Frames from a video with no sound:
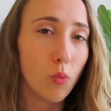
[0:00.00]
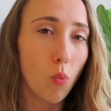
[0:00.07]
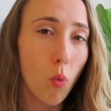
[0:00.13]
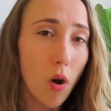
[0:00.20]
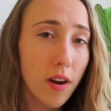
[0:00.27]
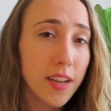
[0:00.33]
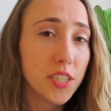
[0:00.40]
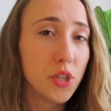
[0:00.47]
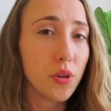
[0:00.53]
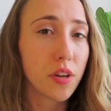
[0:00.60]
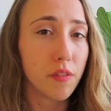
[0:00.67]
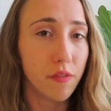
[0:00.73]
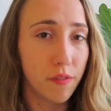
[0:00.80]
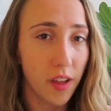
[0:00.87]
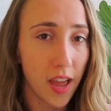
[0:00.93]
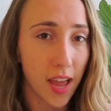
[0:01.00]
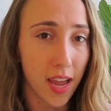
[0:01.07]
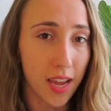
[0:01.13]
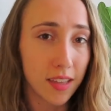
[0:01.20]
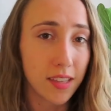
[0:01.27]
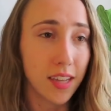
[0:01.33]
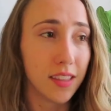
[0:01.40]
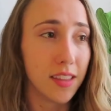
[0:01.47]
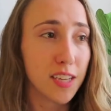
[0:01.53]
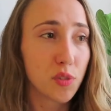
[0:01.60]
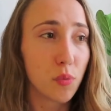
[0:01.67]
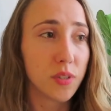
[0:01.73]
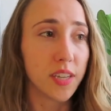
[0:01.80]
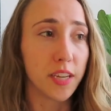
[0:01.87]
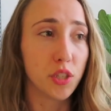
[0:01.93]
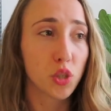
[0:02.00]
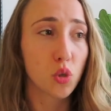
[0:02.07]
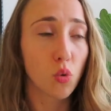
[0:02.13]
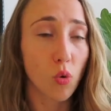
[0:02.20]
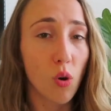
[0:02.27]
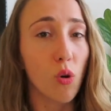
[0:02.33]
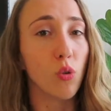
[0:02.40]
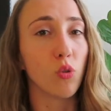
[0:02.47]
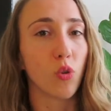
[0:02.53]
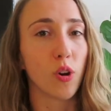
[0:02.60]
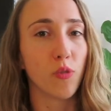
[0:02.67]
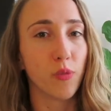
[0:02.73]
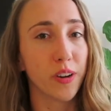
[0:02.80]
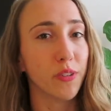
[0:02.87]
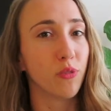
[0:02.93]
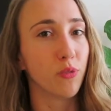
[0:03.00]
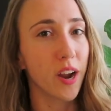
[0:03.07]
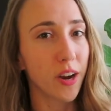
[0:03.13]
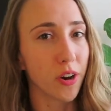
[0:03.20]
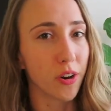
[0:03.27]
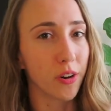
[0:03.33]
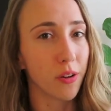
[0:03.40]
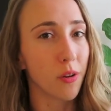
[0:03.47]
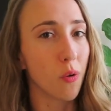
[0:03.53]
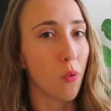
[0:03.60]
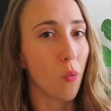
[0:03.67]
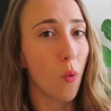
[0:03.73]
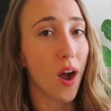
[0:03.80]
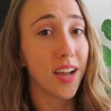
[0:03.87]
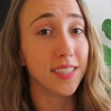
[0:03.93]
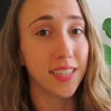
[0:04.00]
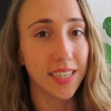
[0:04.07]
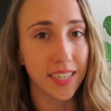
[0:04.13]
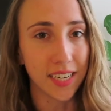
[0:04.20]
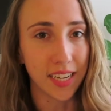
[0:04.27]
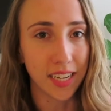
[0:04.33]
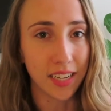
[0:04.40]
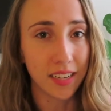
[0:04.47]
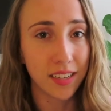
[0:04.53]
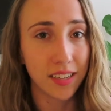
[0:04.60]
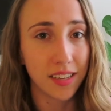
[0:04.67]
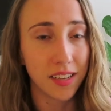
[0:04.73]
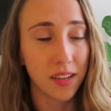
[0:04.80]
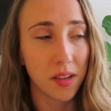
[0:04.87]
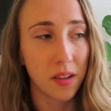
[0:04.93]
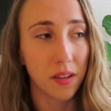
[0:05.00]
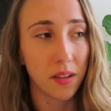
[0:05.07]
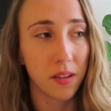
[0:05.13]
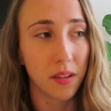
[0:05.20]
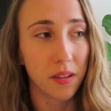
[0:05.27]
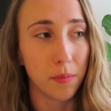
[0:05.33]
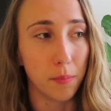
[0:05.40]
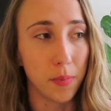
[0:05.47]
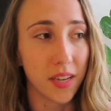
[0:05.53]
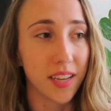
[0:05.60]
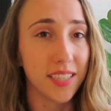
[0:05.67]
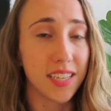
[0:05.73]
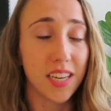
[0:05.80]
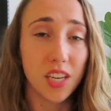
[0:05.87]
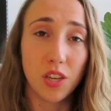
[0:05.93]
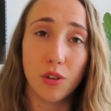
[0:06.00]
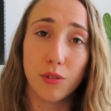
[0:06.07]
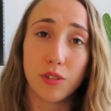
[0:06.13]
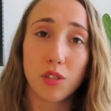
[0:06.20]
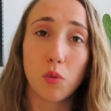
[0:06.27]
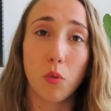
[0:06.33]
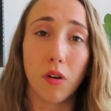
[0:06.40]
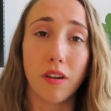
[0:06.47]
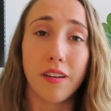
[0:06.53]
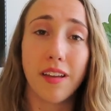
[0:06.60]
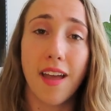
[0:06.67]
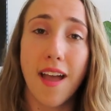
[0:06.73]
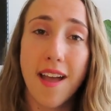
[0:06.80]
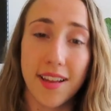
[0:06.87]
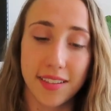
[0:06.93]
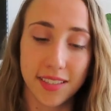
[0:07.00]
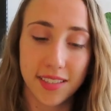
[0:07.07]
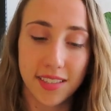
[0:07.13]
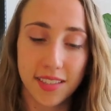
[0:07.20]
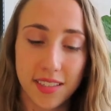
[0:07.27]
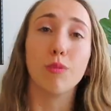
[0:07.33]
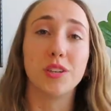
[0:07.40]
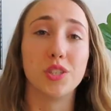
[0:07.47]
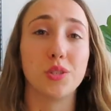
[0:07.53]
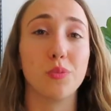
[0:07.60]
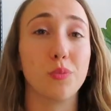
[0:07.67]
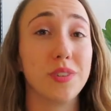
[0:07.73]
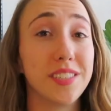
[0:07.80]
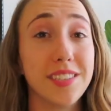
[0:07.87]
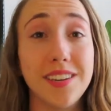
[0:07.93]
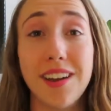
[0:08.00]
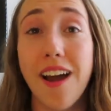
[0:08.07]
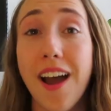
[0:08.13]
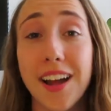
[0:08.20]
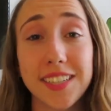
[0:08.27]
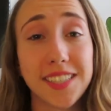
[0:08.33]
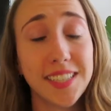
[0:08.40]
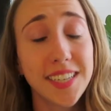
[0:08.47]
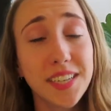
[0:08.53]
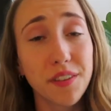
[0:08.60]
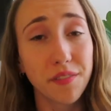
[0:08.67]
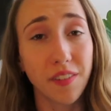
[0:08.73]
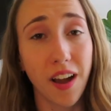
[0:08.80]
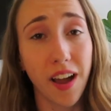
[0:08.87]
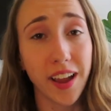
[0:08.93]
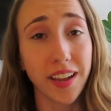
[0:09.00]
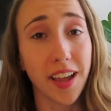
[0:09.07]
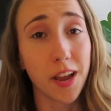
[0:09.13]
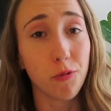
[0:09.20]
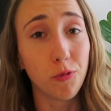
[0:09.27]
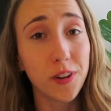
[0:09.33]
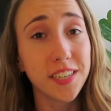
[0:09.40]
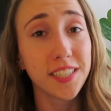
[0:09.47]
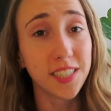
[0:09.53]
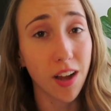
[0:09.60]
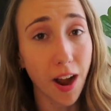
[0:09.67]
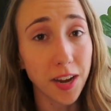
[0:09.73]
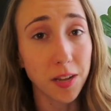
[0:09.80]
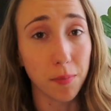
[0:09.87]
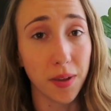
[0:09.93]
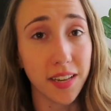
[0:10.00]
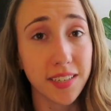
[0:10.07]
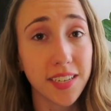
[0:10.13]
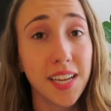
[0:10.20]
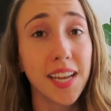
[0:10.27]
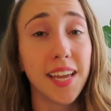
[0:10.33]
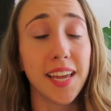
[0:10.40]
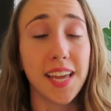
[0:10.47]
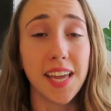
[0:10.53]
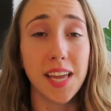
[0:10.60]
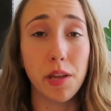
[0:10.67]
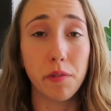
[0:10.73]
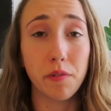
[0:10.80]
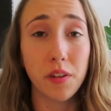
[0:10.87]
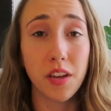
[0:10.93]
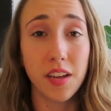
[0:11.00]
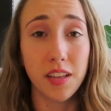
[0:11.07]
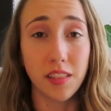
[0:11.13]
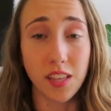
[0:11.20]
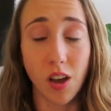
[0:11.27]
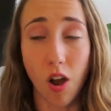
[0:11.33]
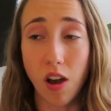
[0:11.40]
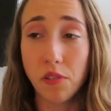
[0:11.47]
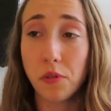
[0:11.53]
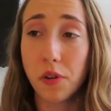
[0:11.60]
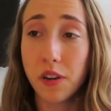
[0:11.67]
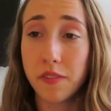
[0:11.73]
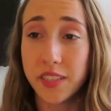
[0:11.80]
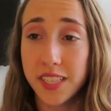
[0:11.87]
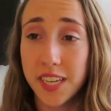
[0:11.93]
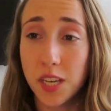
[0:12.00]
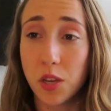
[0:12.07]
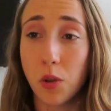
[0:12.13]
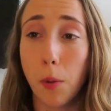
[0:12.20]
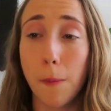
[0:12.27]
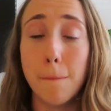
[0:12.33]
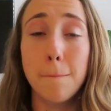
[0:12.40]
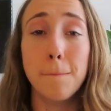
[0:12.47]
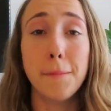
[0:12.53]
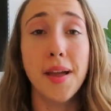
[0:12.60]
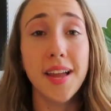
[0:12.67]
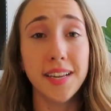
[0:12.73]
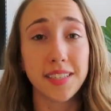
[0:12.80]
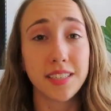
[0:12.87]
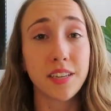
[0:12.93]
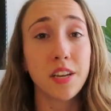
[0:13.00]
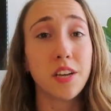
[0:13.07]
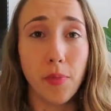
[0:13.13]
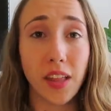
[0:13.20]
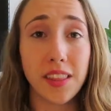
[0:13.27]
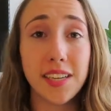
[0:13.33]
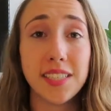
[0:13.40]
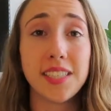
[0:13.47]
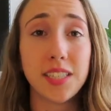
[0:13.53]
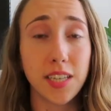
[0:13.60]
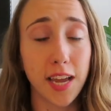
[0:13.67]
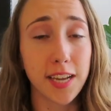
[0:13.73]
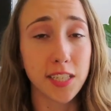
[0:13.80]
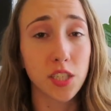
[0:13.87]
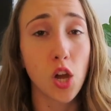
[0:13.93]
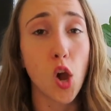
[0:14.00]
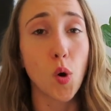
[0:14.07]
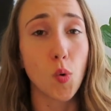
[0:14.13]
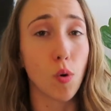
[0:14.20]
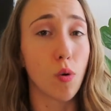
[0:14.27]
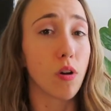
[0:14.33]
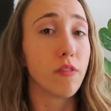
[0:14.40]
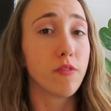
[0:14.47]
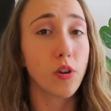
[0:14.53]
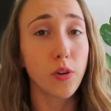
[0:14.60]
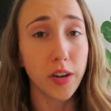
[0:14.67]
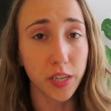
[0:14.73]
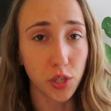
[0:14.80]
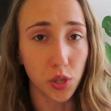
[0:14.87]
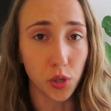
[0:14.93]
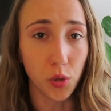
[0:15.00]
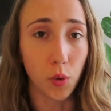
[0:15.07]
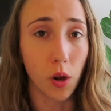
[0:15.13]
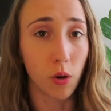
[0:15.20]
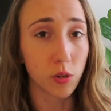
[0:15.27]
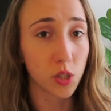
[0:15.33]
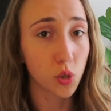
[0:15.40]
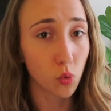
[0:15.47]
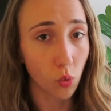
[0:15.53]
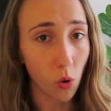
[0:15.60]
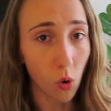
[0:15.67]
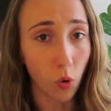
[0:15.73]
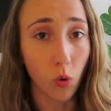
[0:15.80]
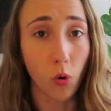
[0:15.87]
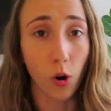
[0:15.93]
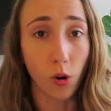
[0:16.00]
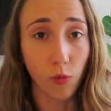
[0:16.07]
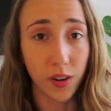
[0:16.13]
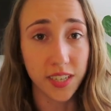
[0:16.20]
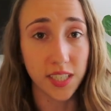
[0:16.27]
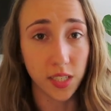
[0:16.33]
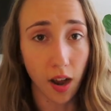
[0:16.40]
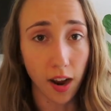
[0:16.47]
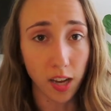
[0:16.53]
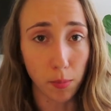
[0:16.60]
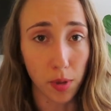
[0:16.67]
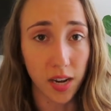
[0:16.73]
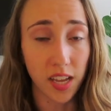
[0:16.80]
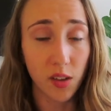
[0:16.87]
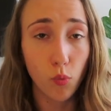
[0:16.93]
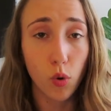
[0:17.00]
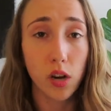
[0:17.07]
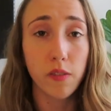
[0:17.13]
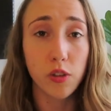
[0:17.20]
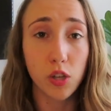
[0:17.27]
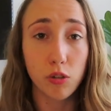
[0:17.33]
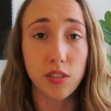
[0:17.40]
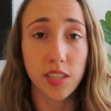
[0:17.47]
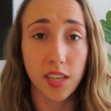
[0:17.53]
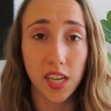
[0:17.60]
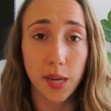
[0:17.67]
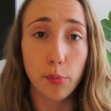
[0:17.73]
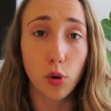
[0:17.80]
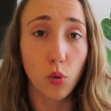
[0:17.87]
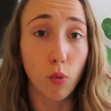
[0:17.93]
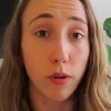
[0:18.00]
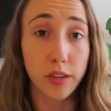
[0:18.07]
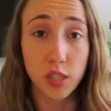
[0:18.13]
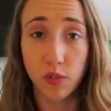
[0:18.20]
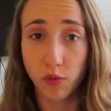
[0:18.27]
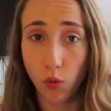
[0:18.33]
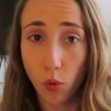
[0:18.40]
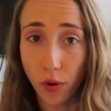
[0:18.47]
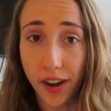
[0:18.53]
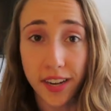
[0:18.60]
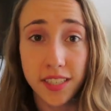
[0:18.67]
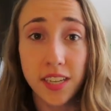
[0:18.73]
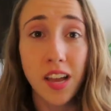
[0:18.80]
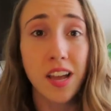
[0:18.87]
wanted to convey that this was a scroll or a written record, why didn't he? Because he used the word etz, which was not signifying a written document. If the author of Ezekiel meant that these sticks were referring to a scroll or a written document, he would have used the Hebrew words for it,